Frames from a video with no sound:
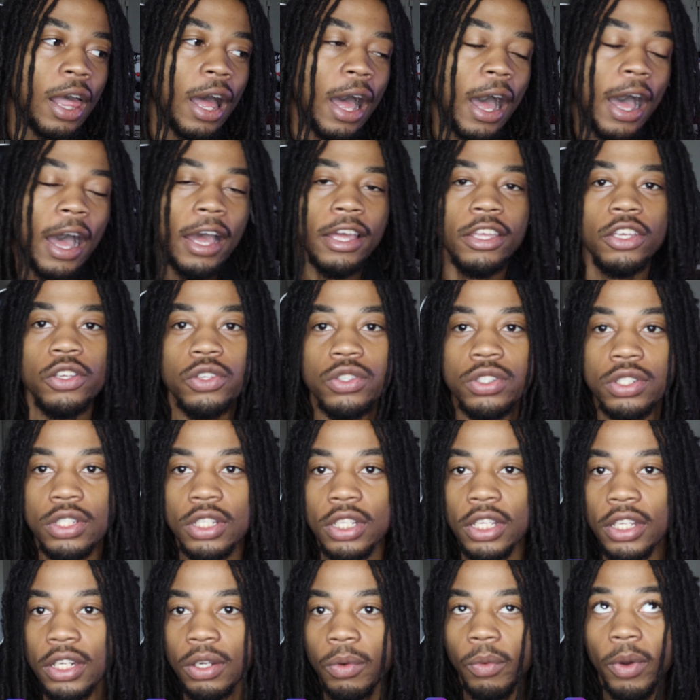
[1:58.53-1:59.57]
I used
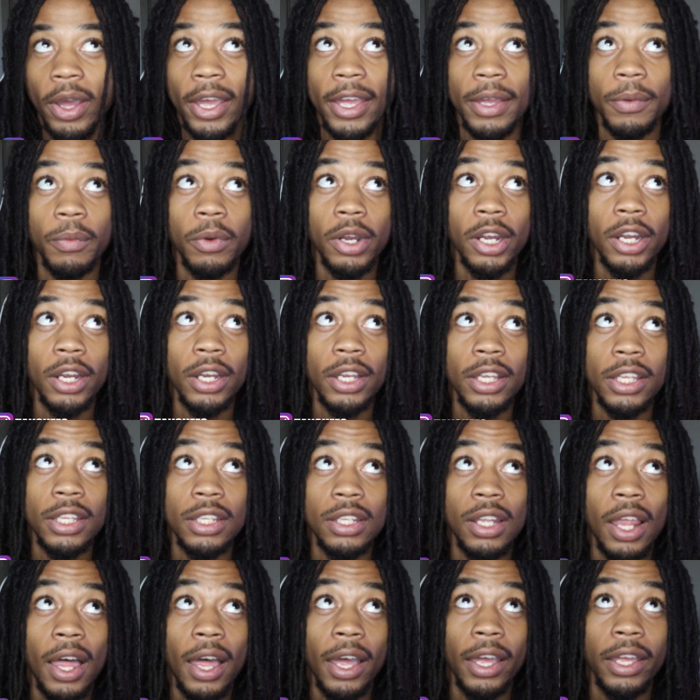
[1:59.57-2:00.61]
it in a way where it
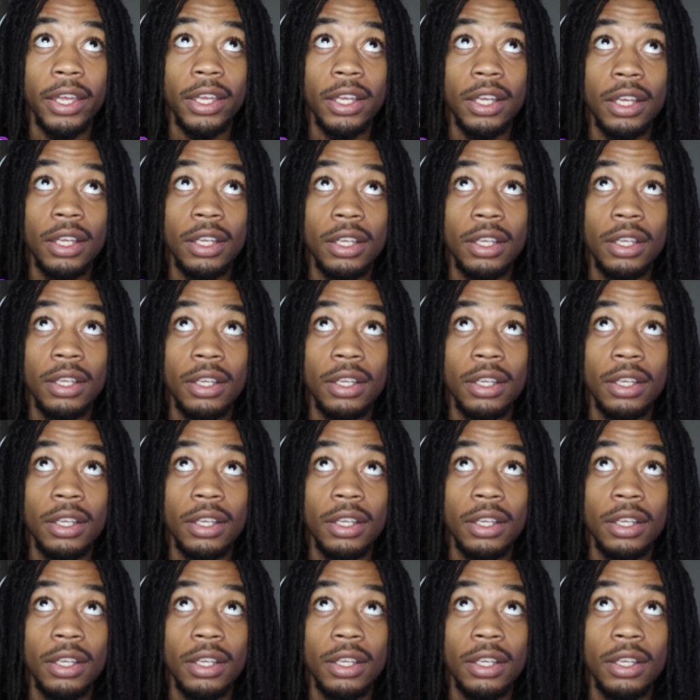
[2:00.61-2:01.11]
like,